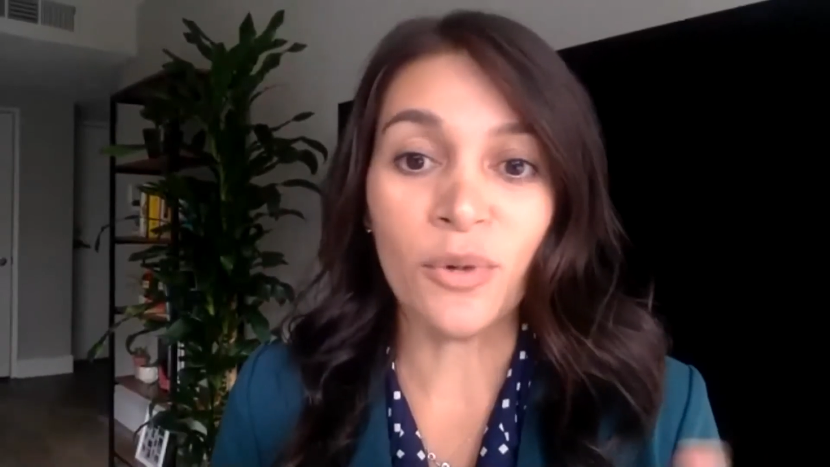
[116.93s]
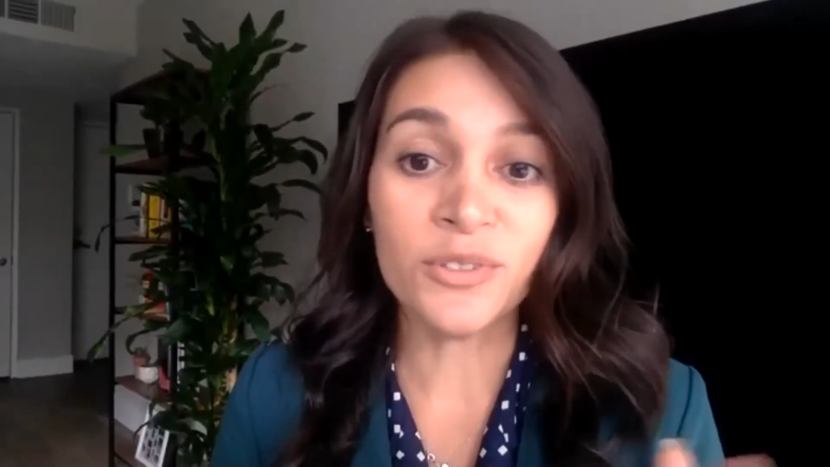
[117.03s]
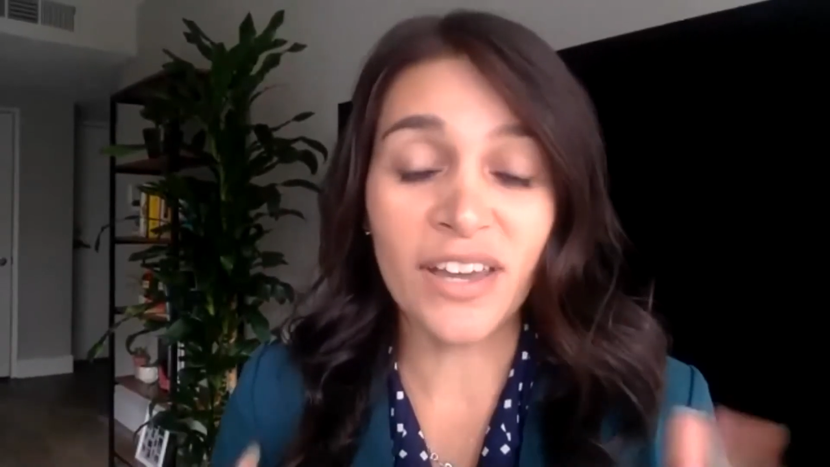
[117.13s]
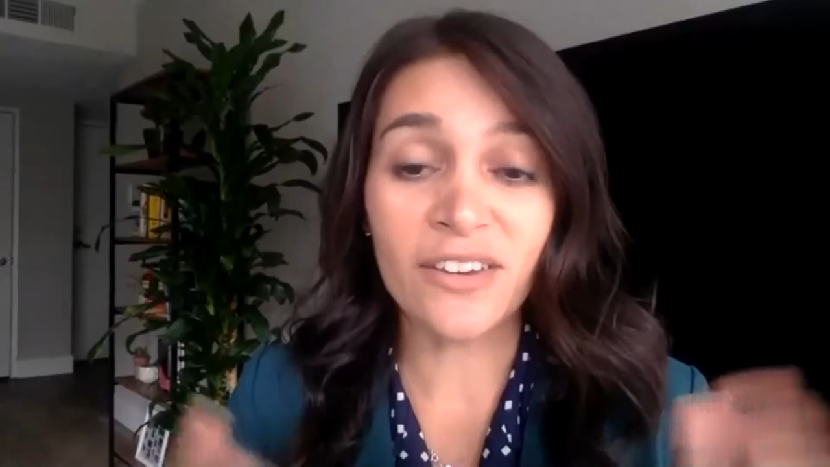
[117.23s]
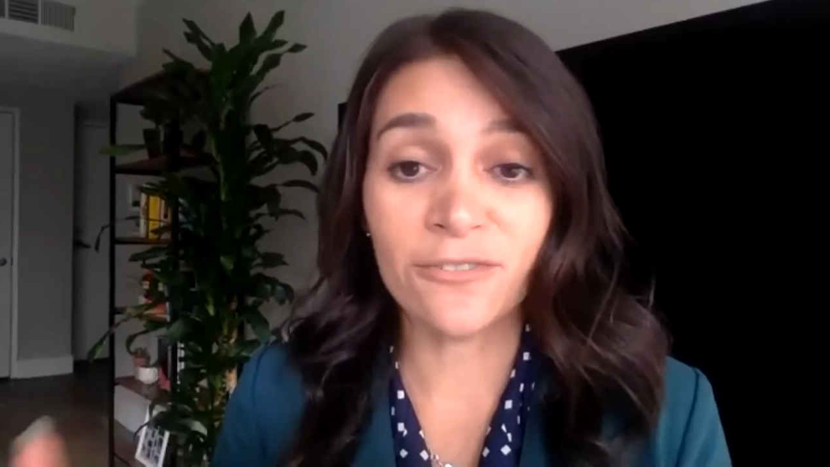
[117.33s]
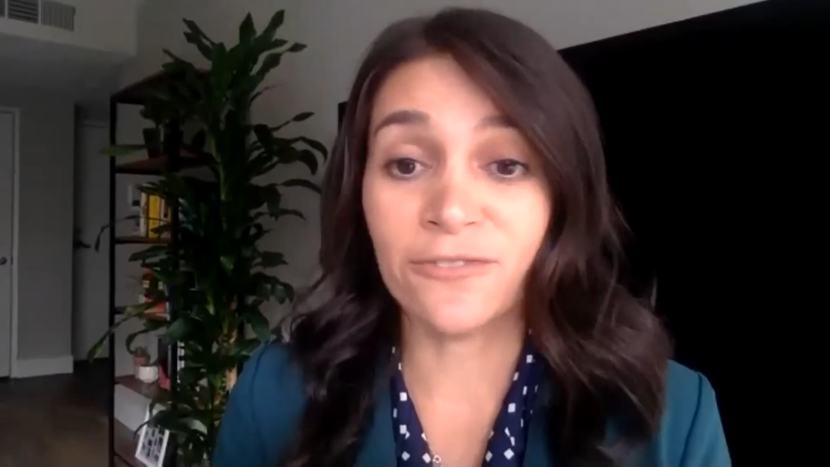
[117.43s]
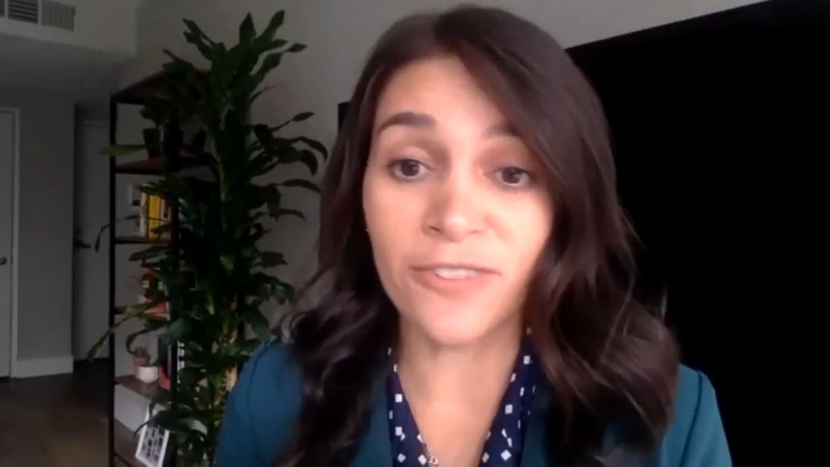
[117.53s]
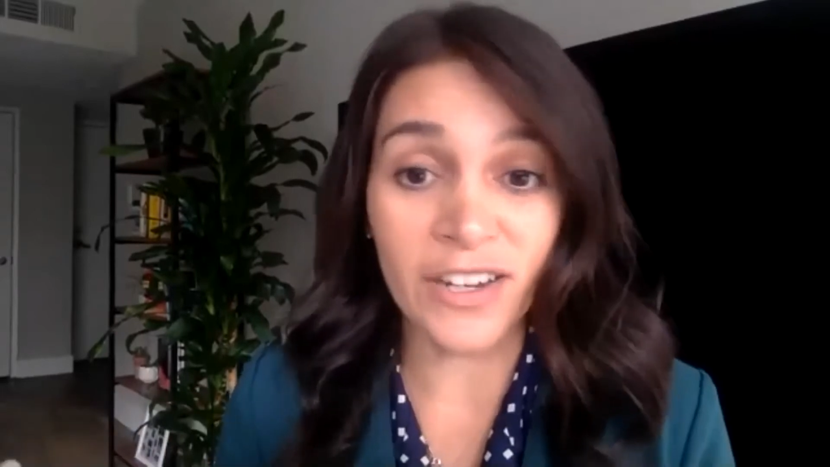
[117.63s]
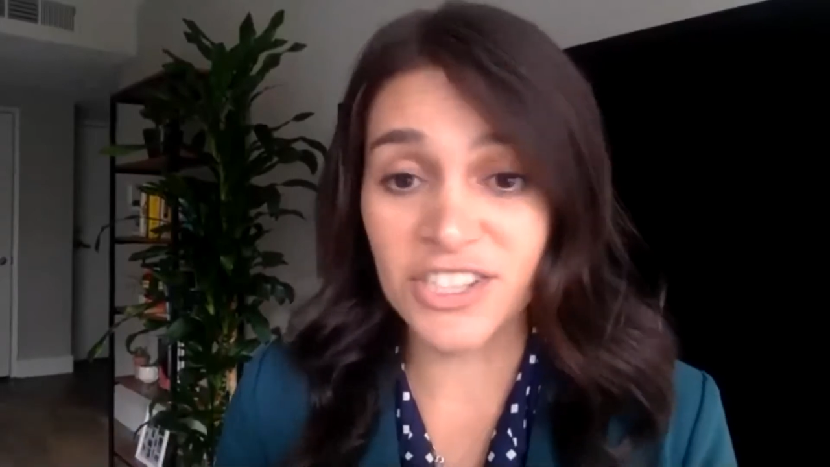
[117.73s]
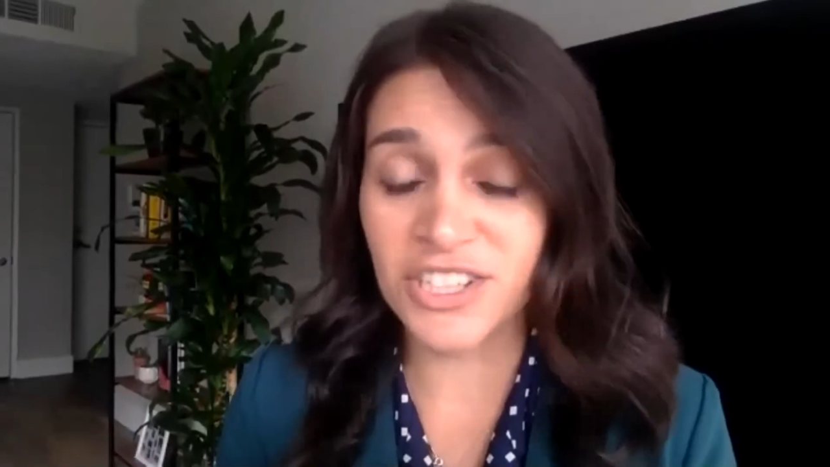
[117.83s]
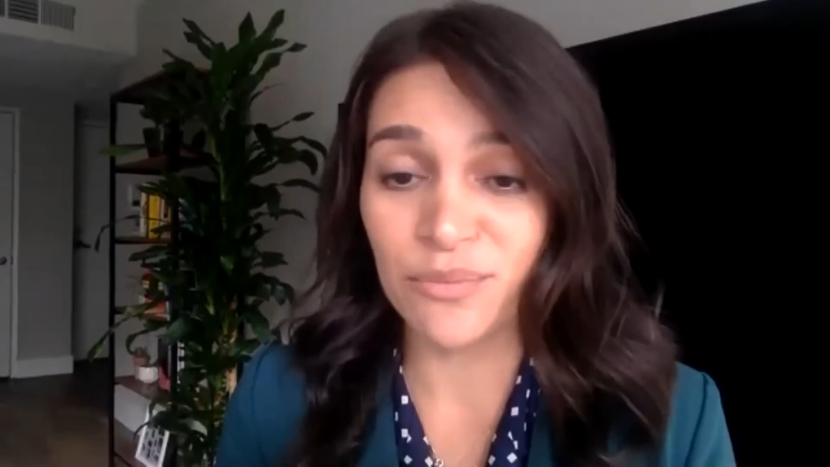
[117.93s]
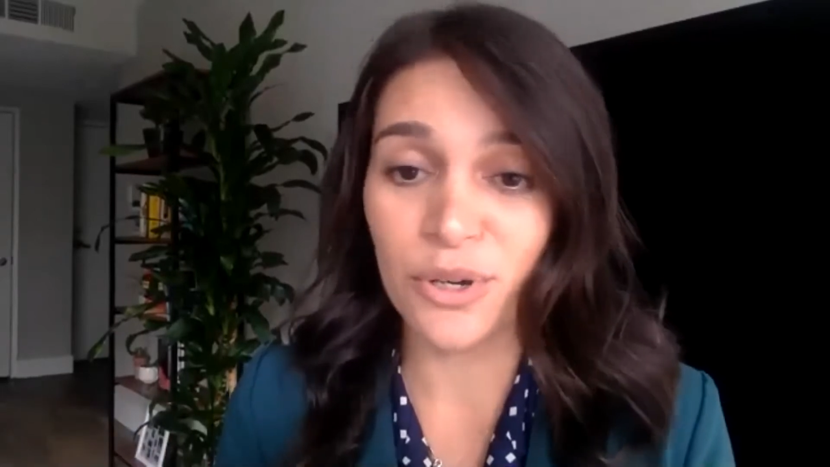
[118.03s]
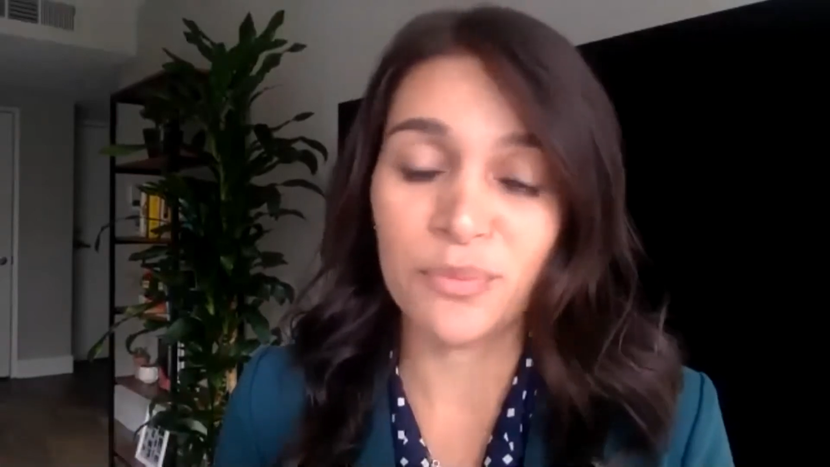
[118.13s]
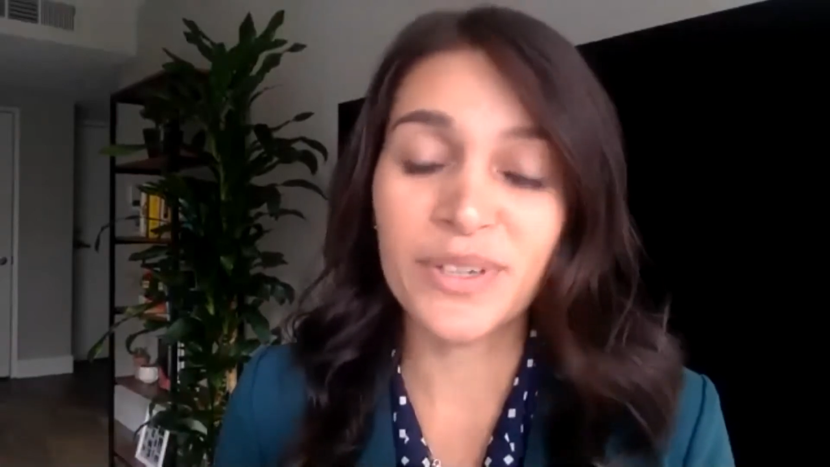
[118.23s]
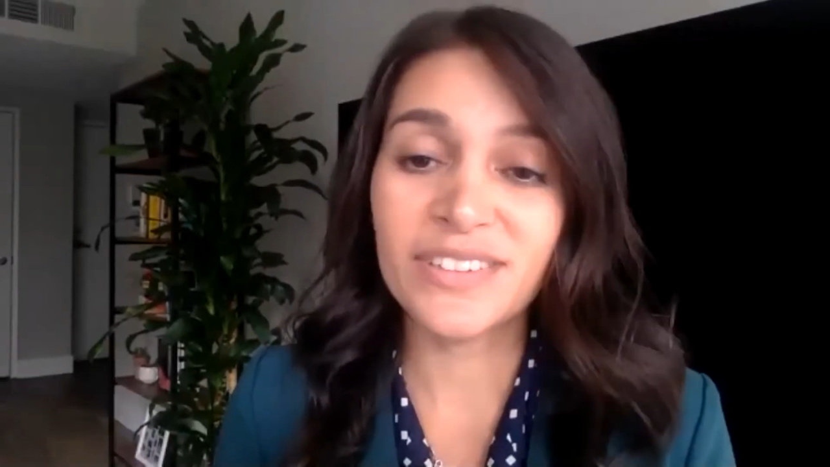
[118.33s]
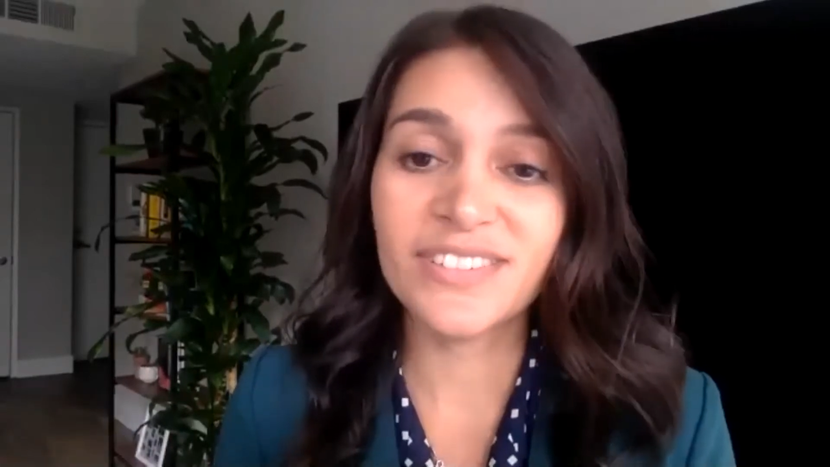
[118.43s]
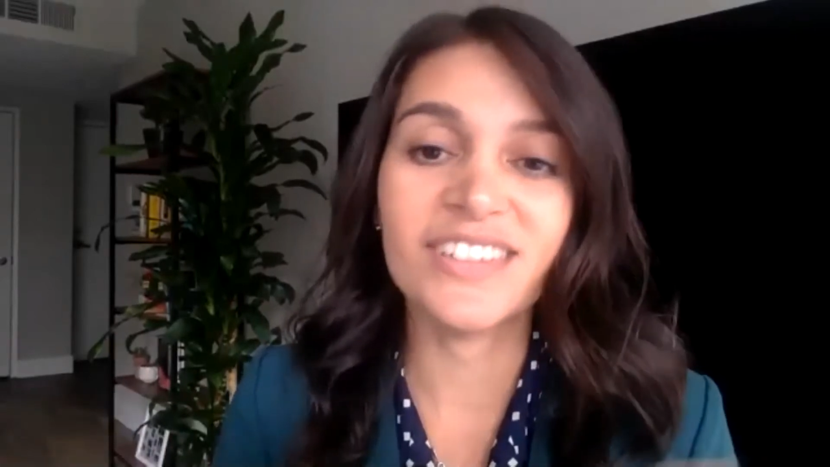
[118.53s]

multi-function purpose.